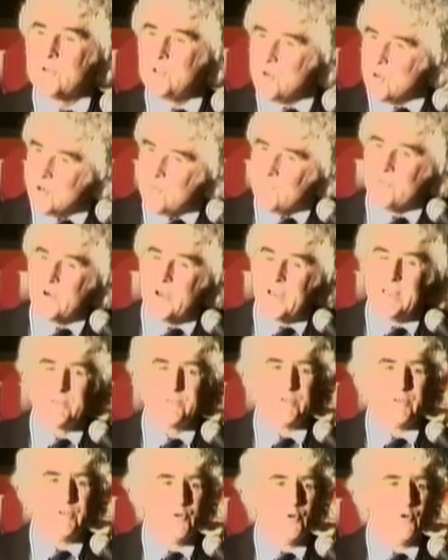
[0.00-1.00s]
your
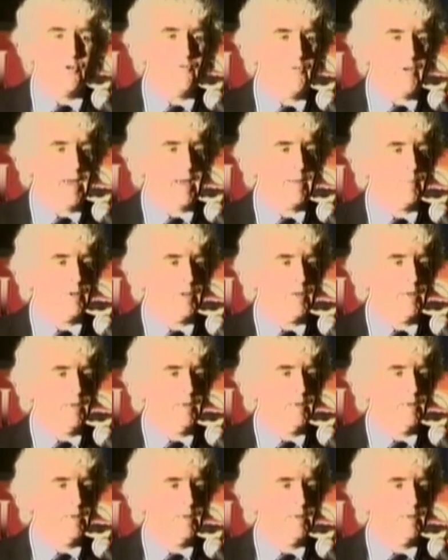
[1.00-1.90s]
friends and your family